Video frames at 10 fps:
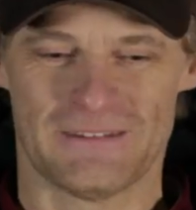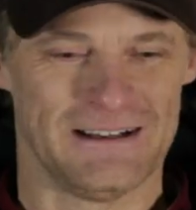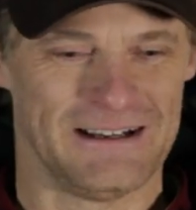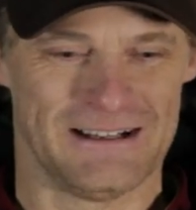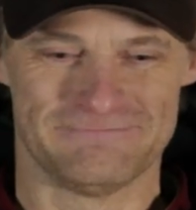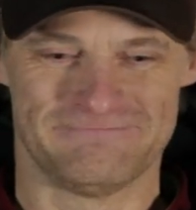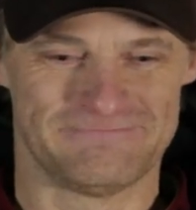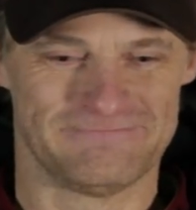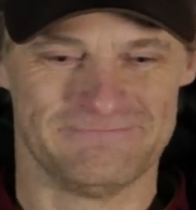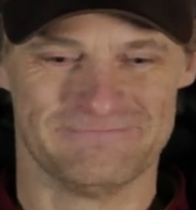
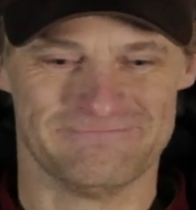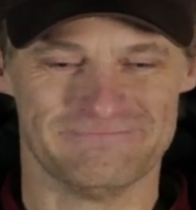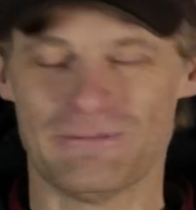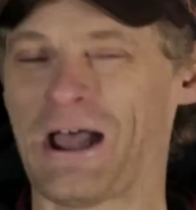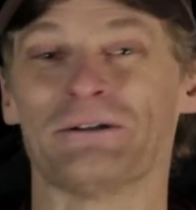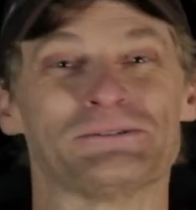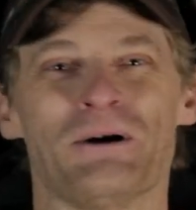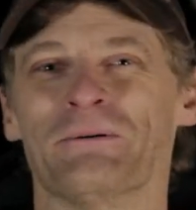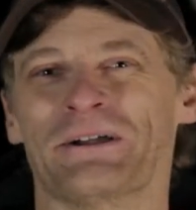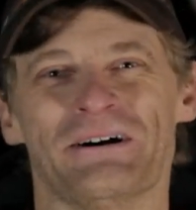well, it's
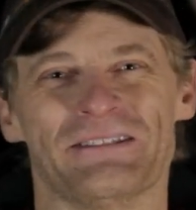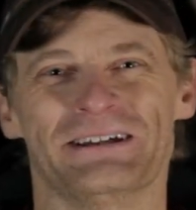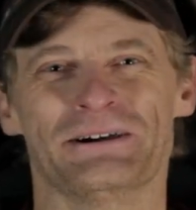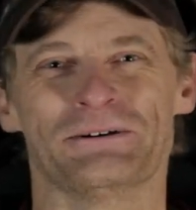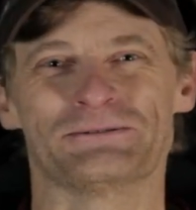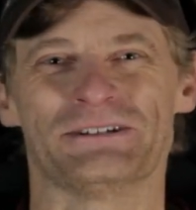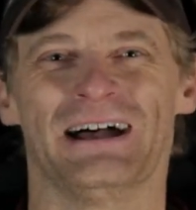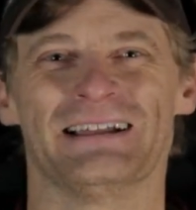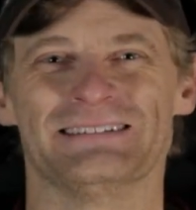what we call the hero shot.